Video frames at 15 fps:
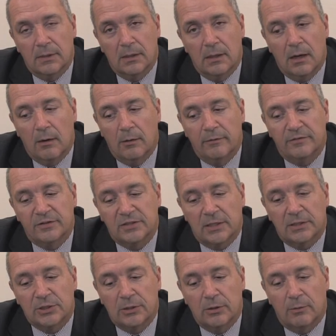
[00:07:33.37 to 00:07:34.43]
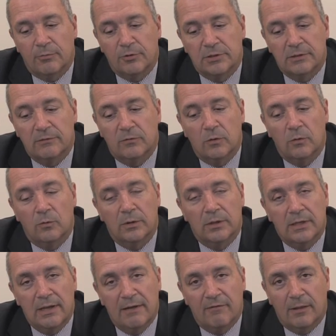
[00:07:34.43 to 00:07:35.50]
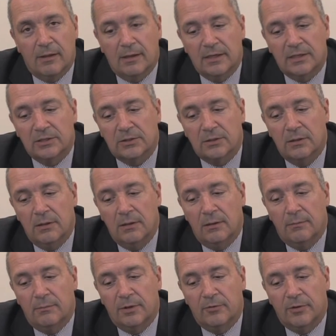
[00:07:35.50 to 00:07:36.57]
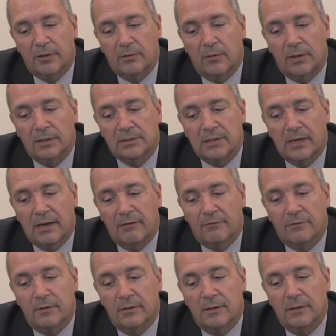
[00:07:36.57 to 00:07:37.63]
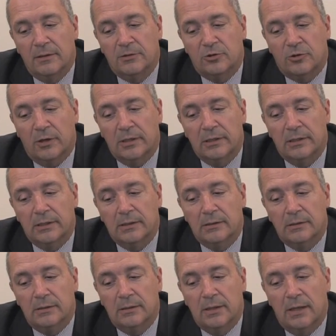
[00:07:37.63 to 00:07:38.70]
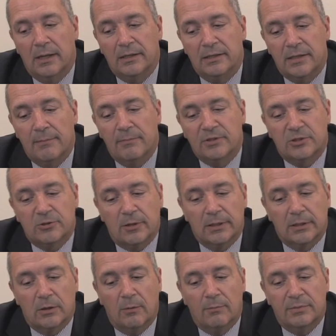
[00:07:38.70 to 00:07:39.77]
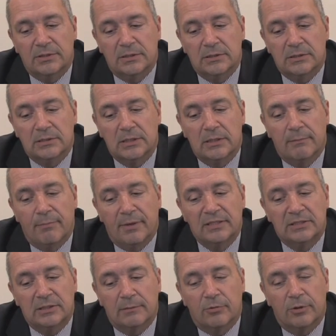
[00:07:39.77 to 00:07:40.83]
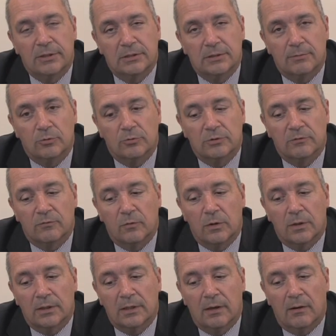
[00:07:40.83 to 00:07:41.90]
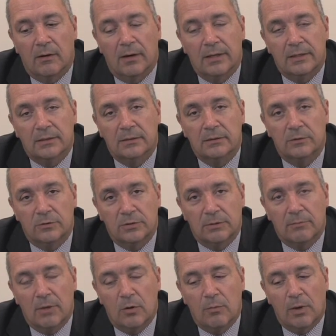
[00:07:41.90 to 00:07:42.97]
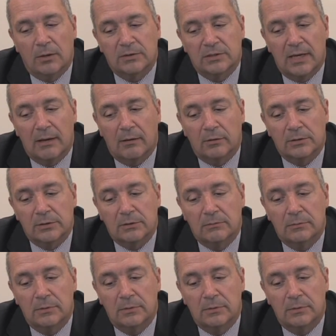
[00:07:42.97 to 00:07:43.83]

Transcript: However, such an operative would nevertheless be required to have training and demonstrate competence in the basic principles of work at height using mobile towers.